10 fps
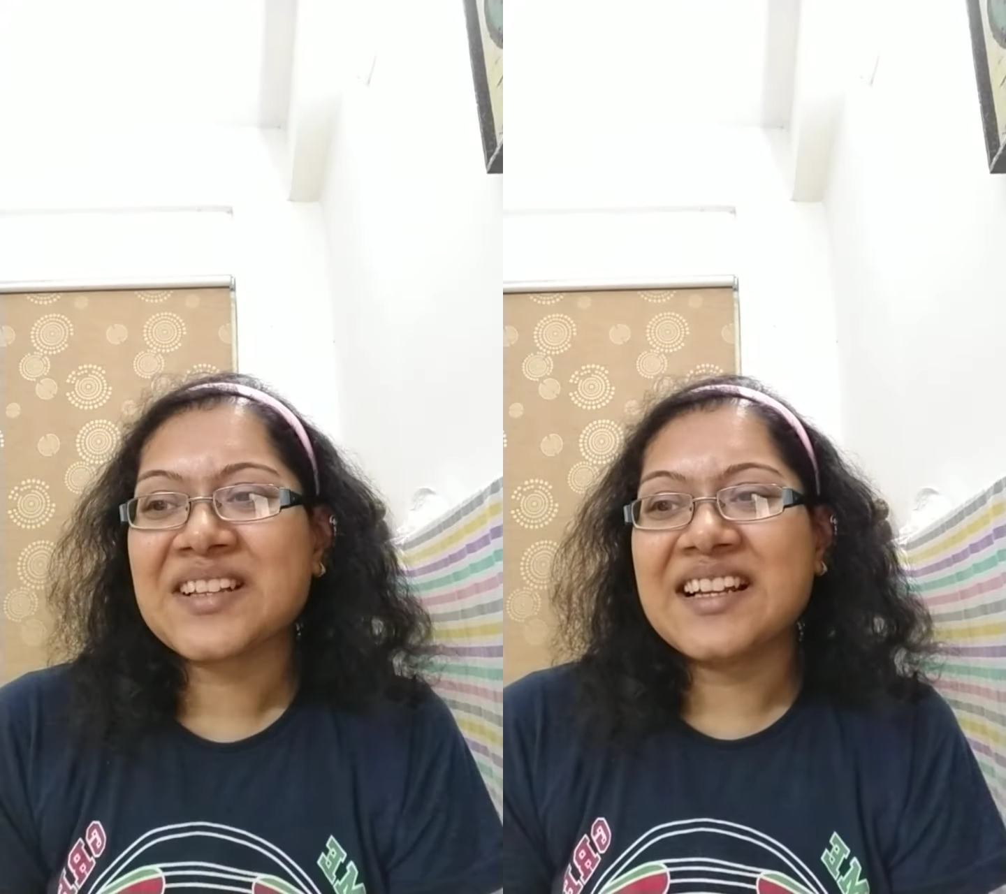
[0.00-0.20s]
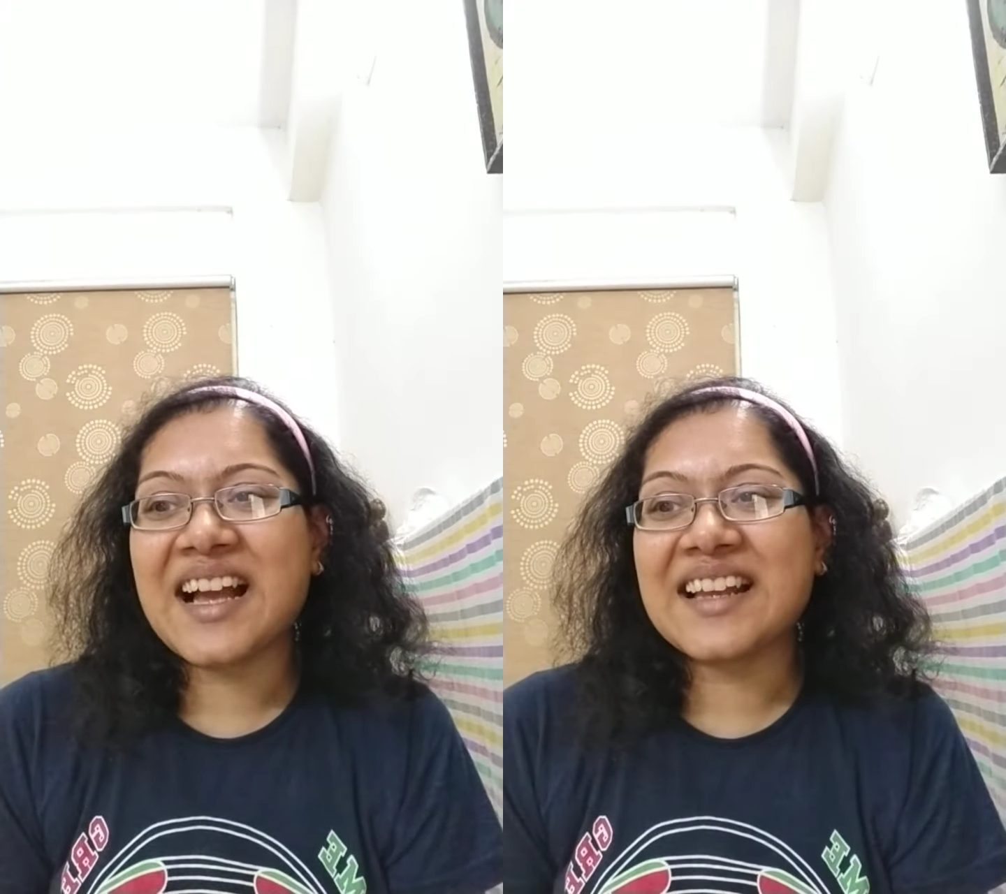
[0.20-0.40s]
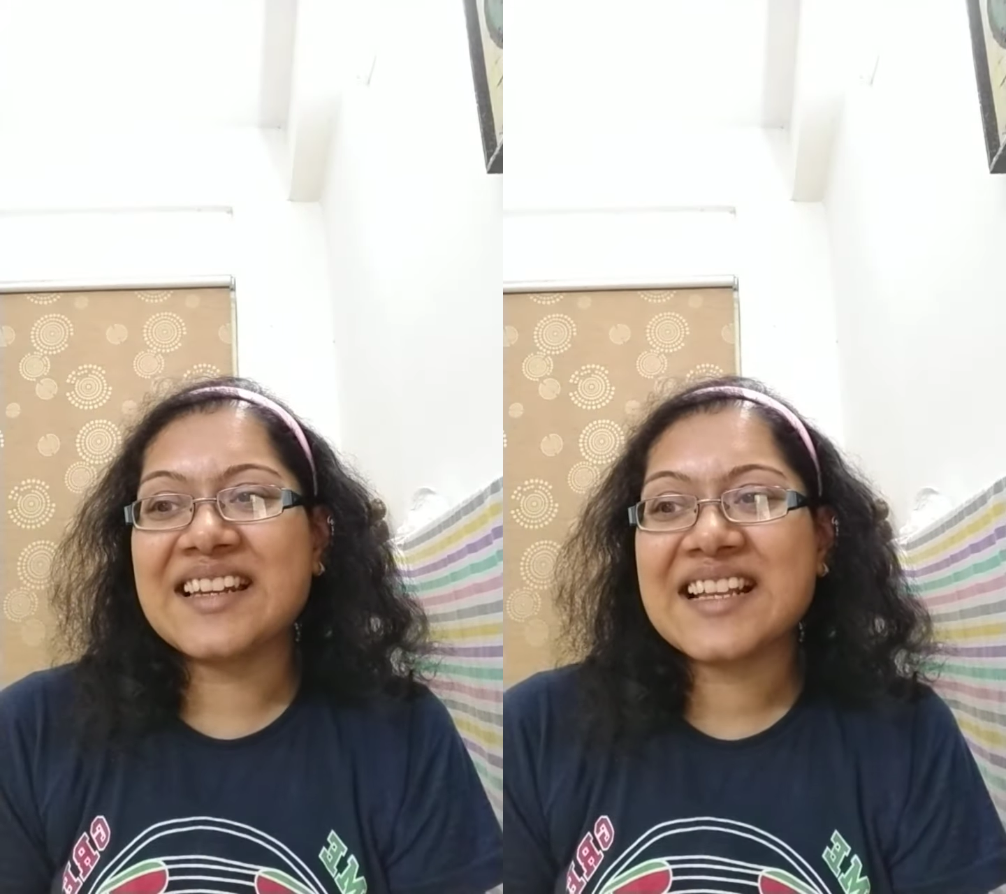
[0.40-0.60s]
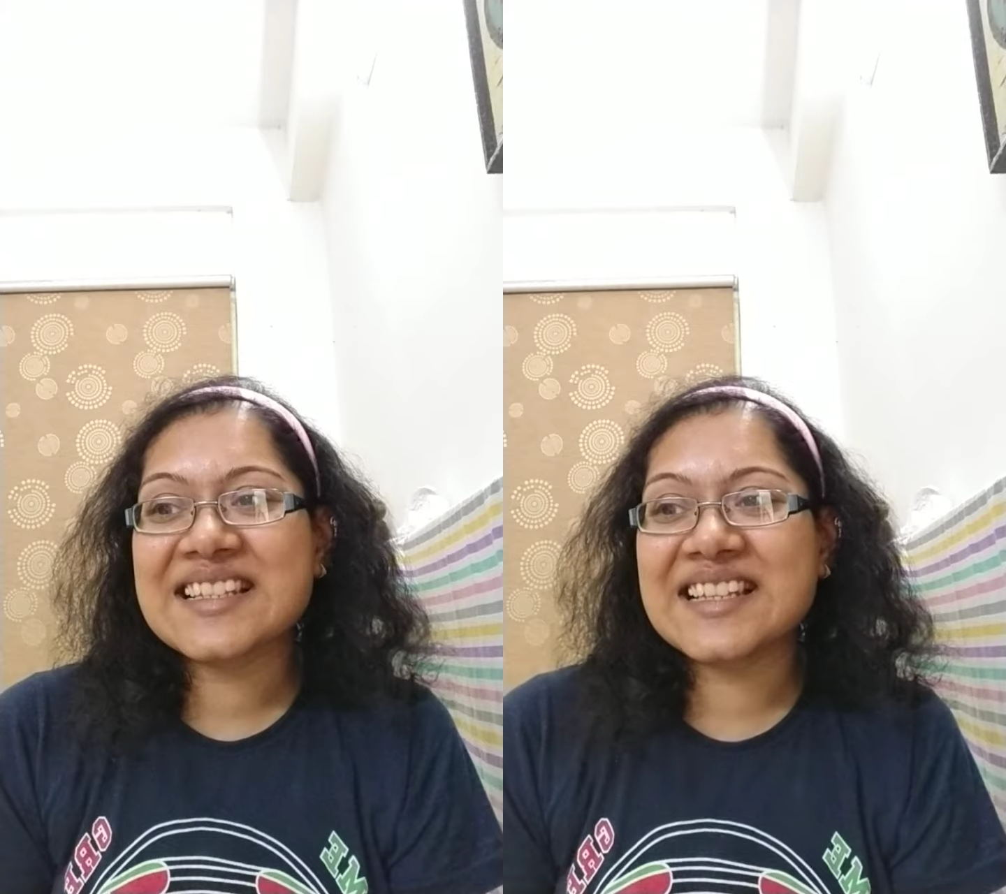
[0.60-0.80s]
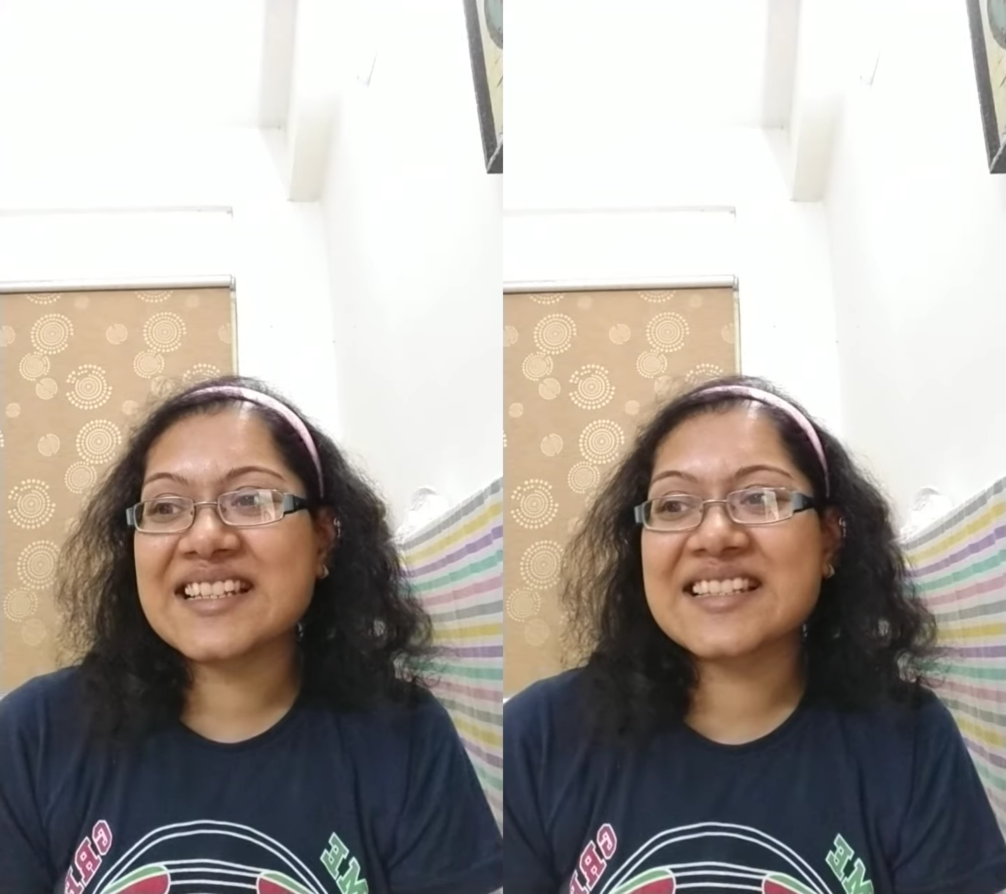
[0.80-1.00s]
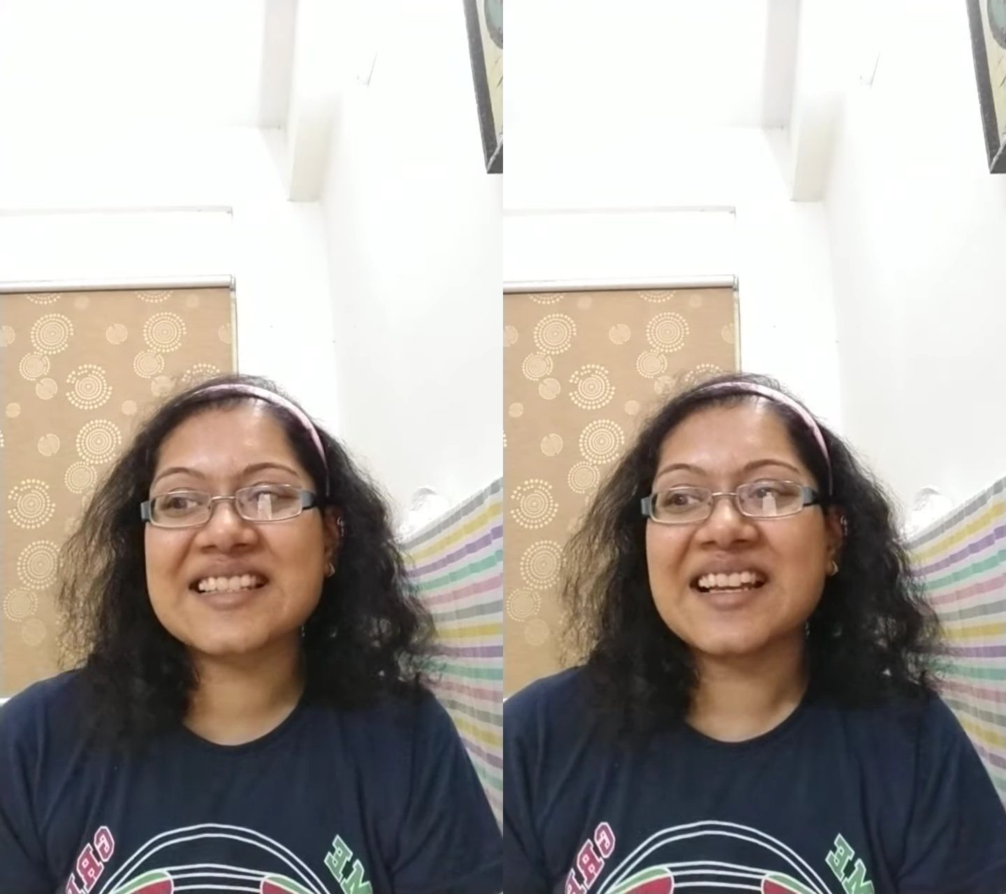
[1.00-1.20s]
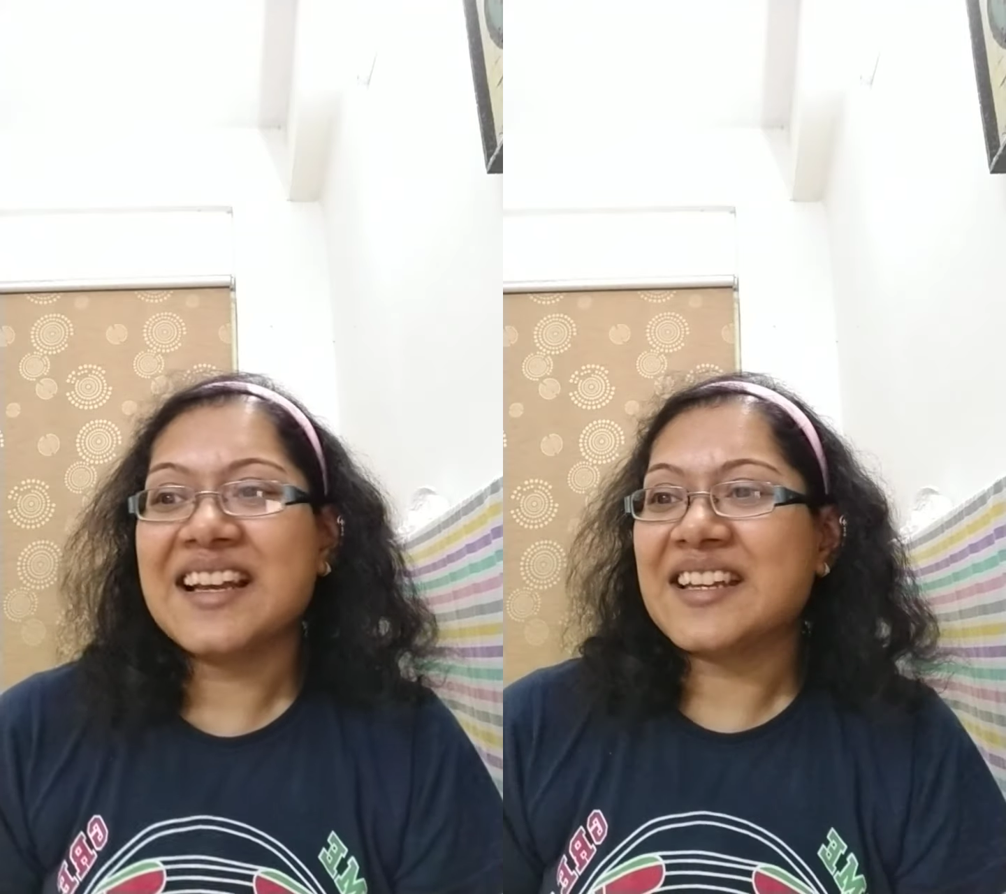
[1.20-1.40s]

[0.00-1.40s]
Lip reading: And next is,